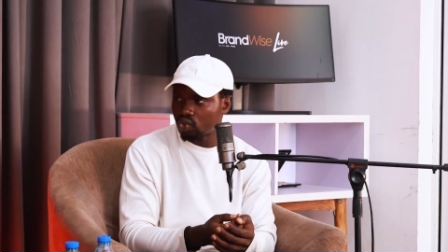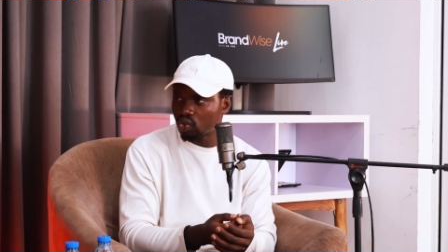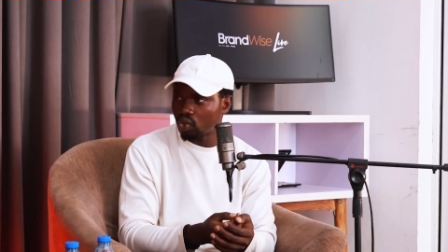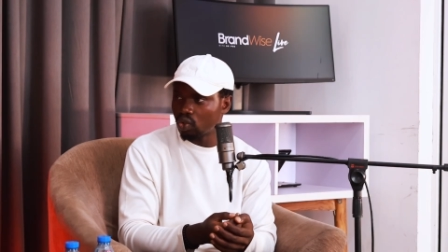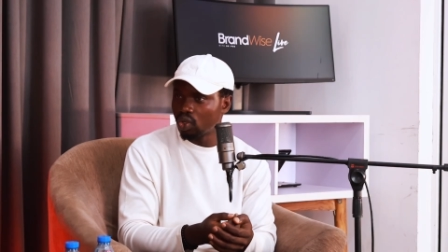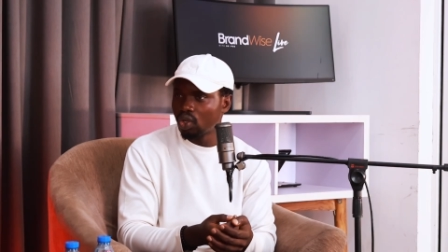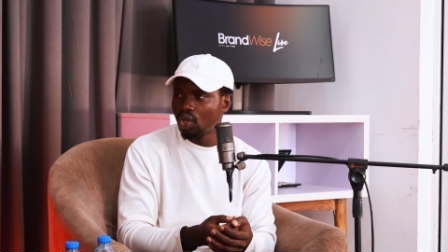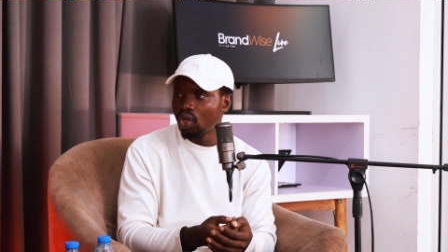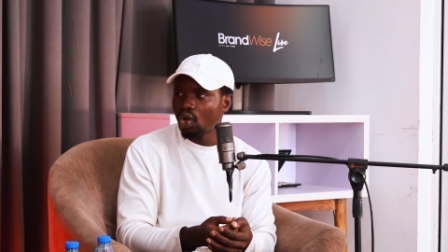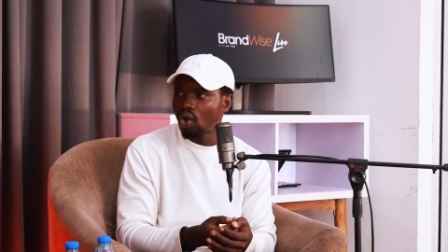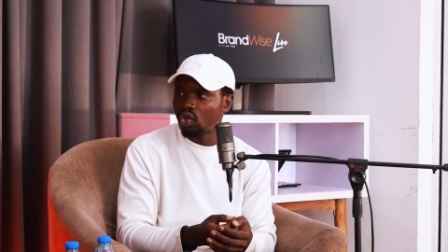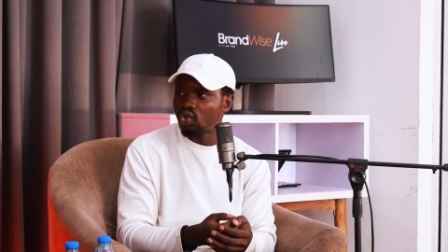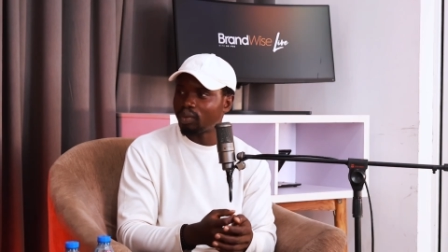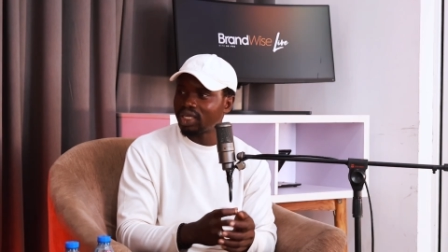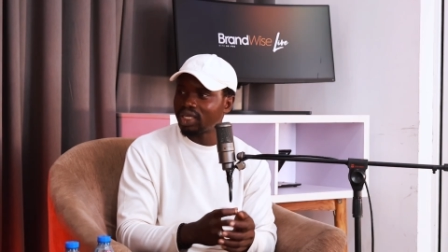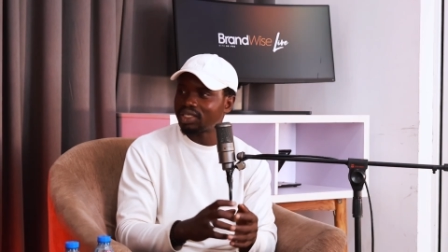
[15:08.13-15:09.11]
So
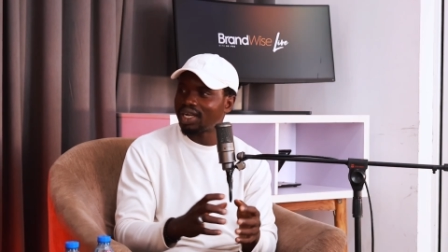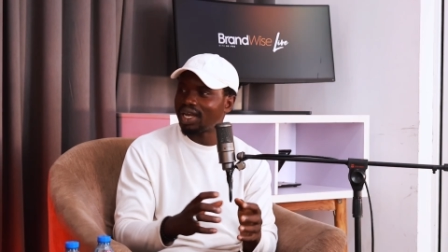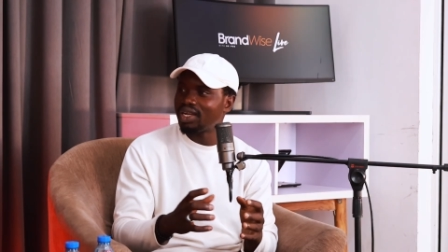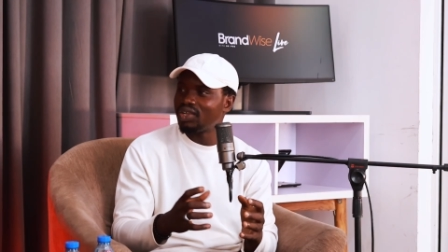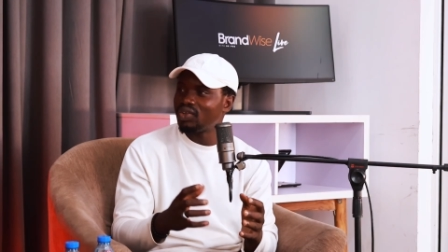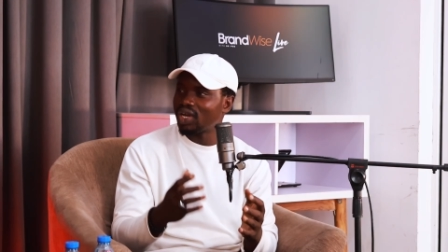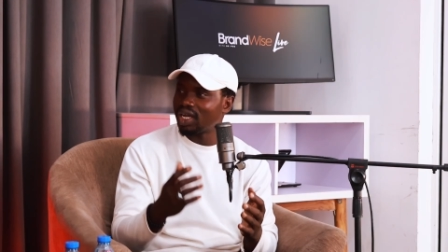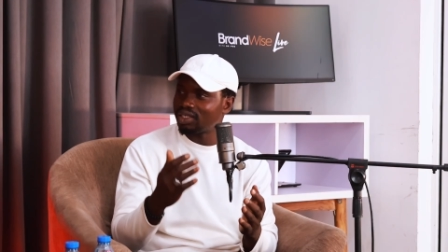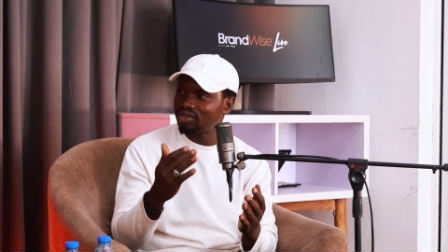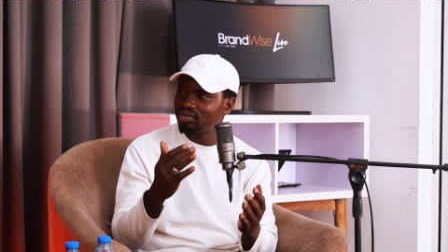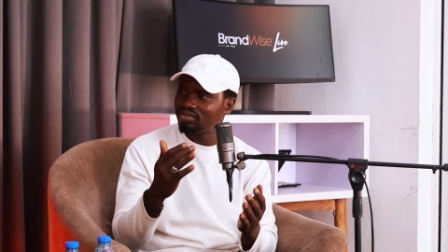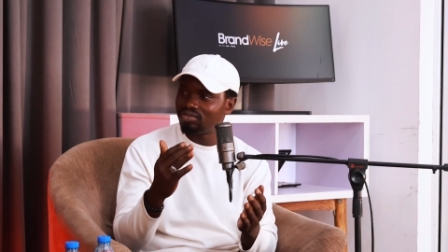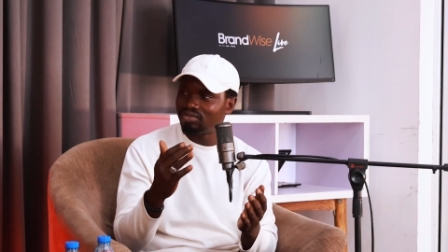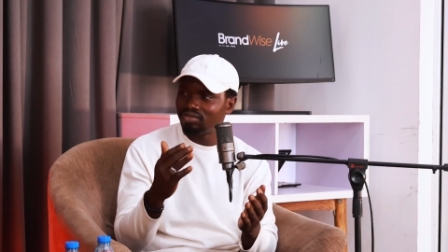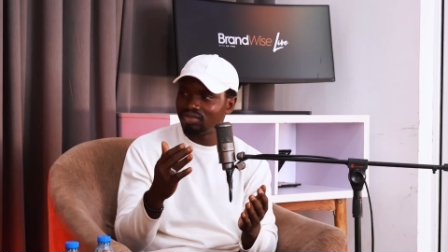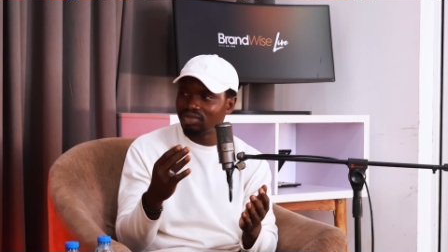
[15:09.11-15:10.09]
automatically you are
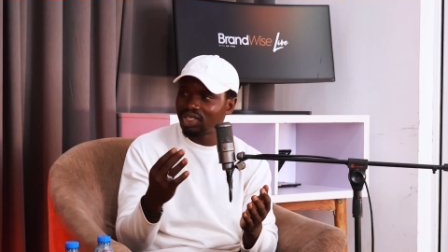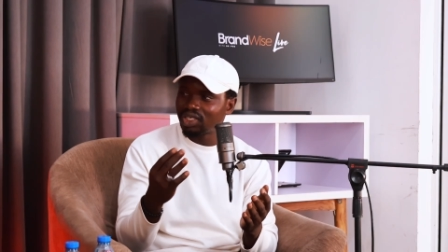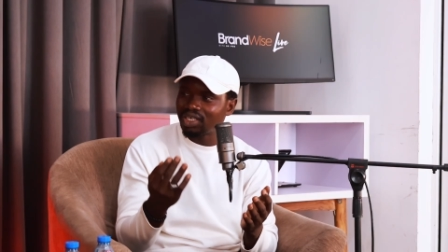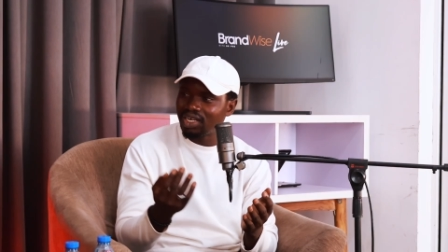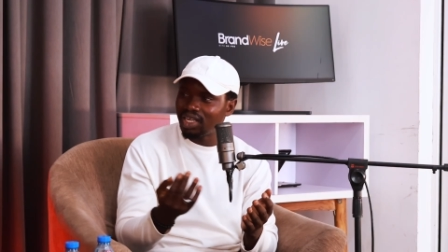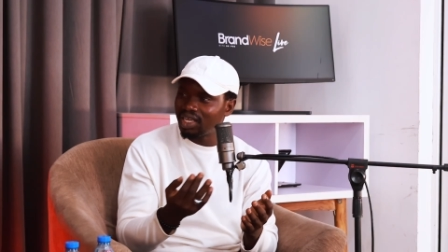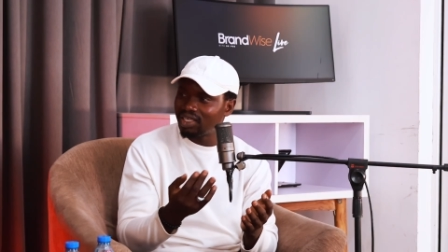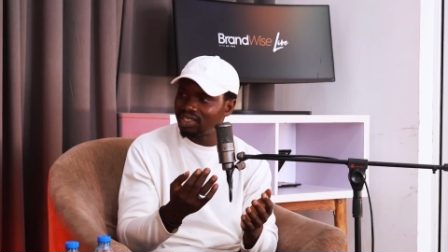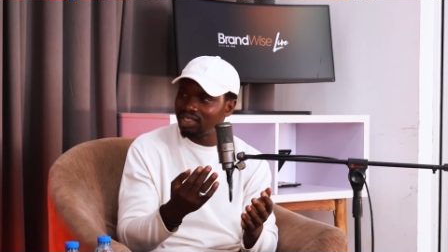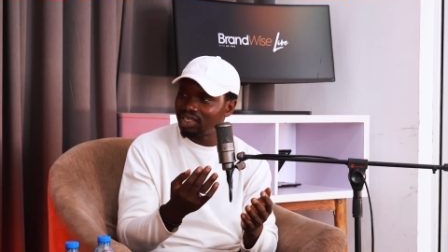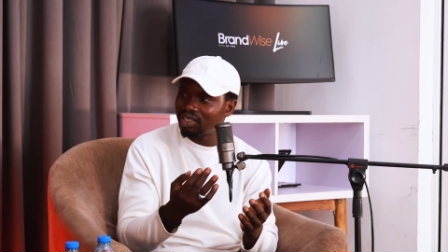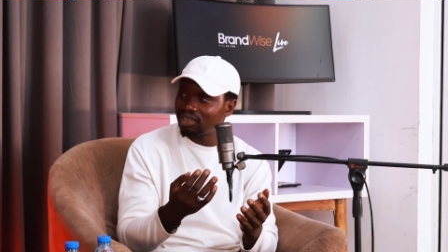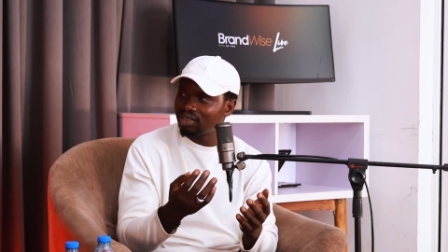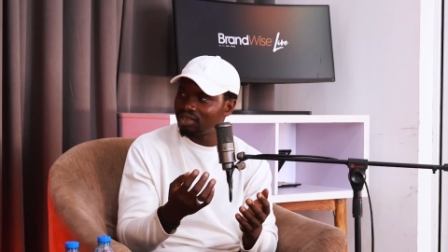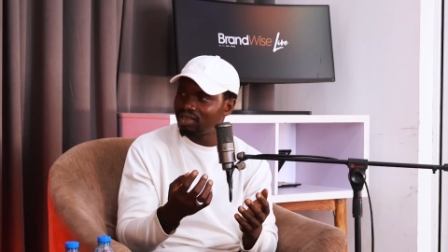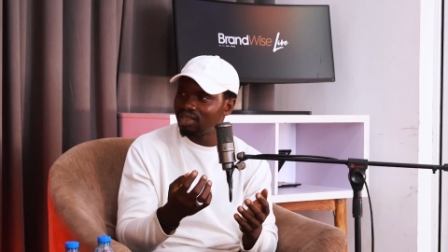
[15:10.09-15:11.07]

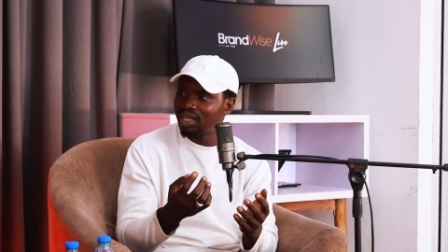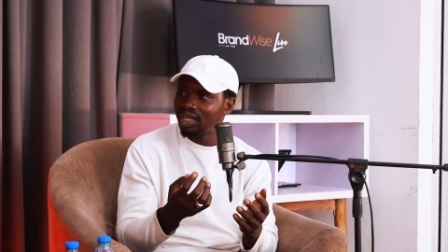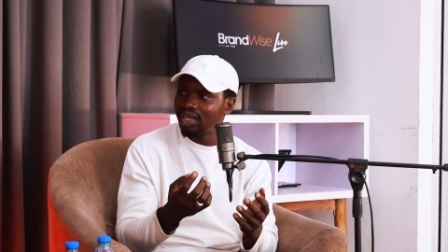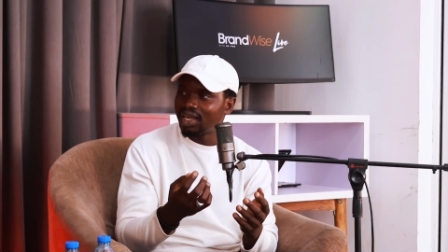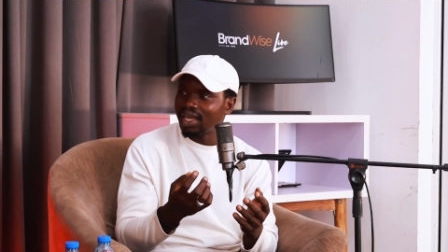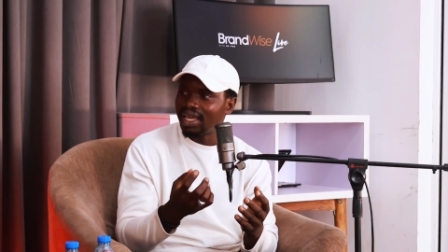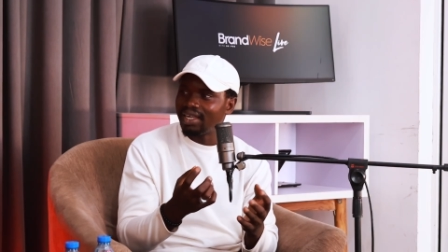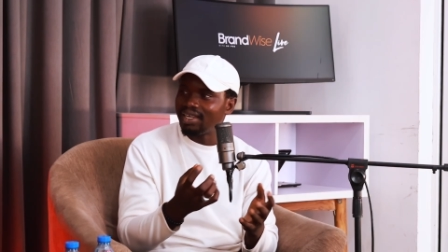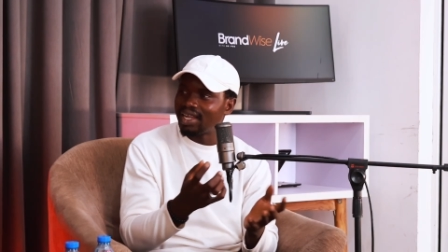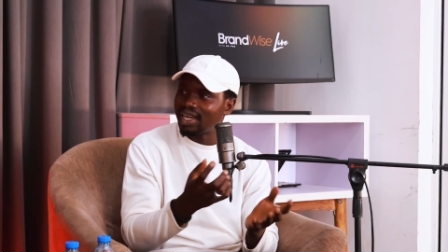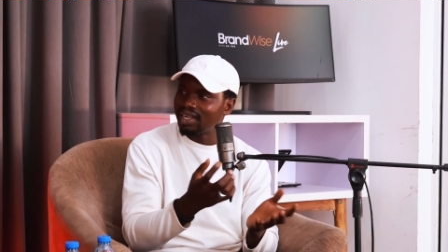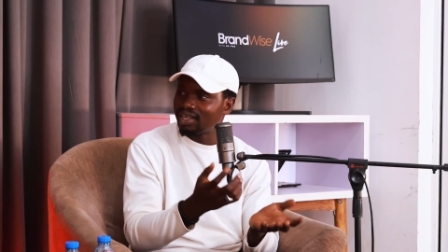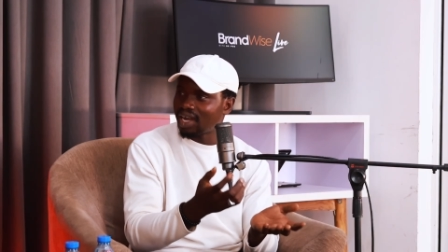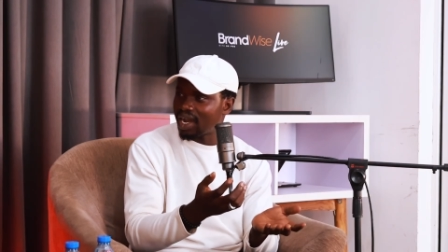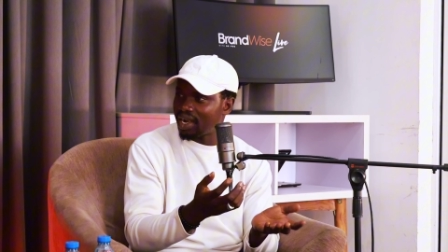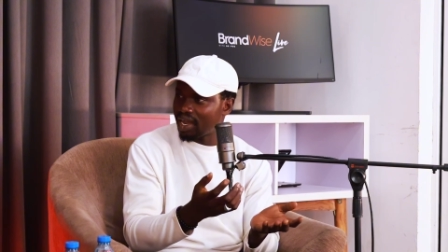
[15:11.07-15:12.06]
creating a
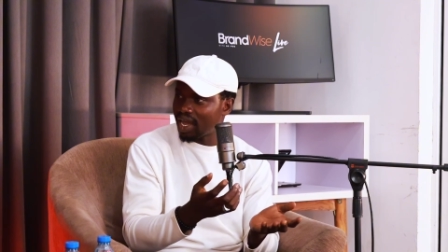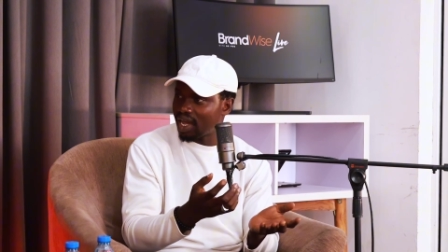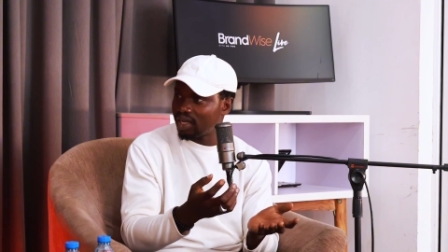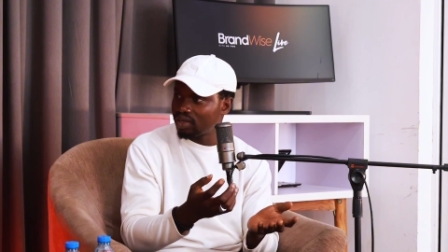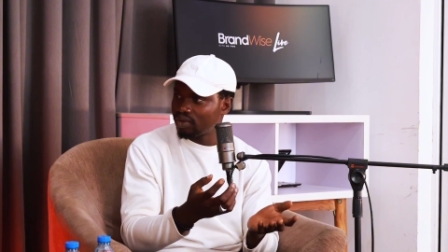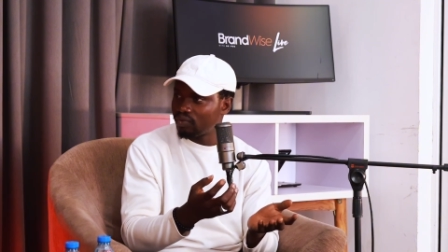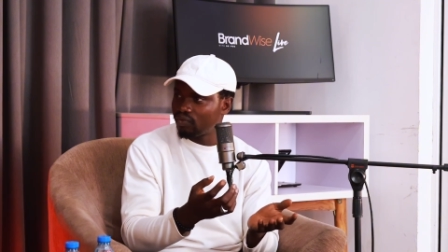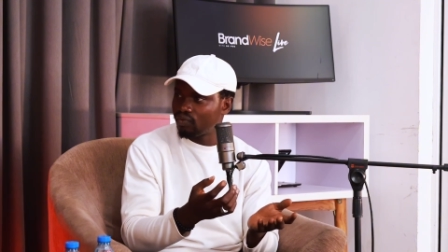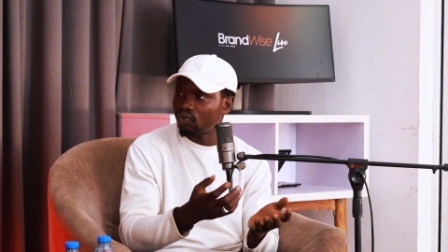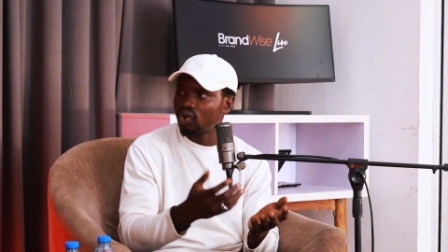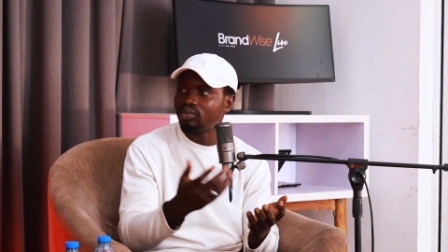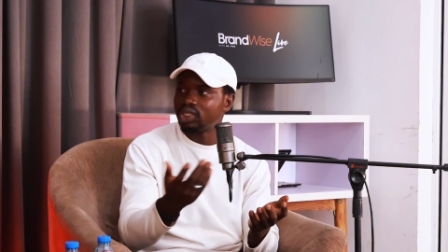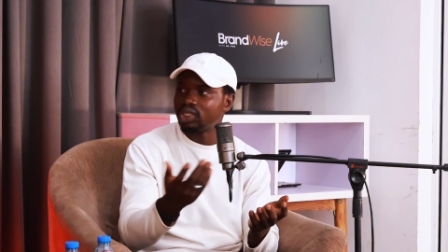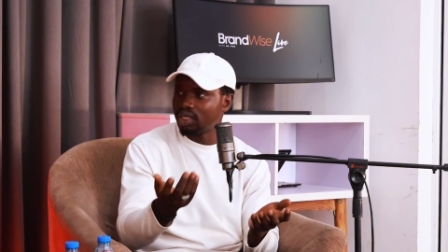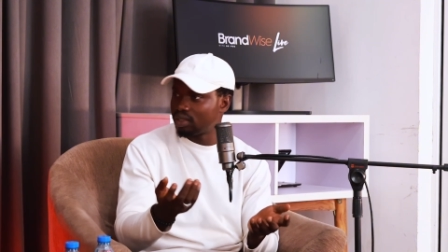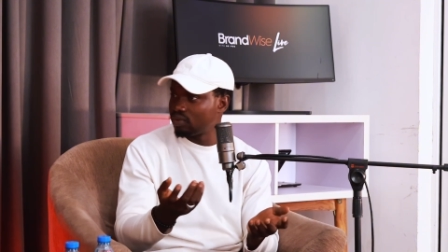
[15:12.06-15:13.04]
dead career
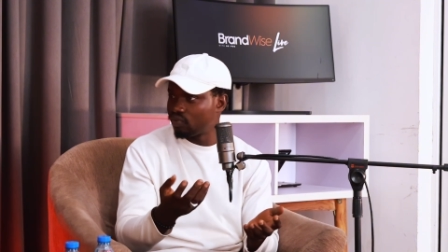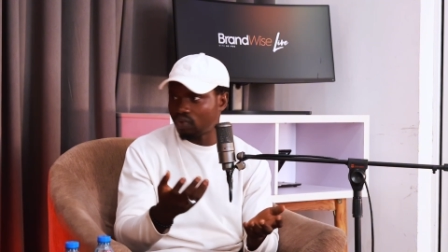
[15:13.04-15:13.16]
from